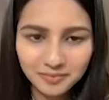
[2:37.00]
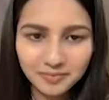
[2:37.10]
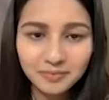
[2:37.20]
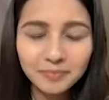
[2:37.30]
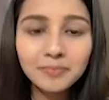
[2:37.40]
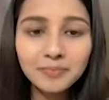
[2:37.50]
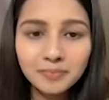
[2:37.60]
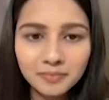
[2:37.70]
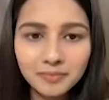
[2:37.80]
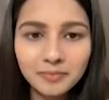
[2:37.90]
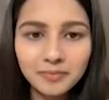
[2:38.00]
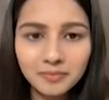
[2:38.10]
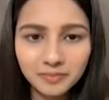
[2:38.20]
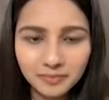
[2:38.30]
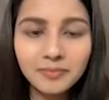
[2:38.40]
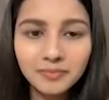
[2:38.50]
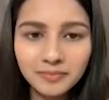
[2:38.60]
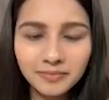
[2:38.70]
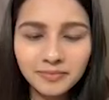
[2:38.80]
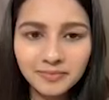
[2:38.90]

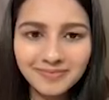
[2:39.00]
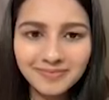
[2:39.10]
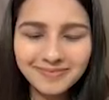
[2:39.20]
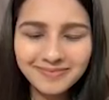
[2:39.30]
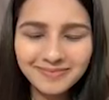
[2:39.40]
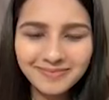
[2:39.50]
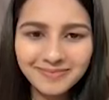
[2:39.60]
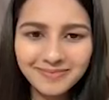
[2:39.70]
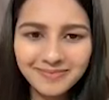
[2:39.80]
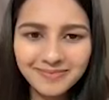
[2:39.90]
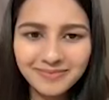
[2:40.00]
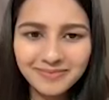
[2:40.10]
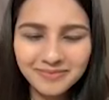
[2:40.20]
(silent)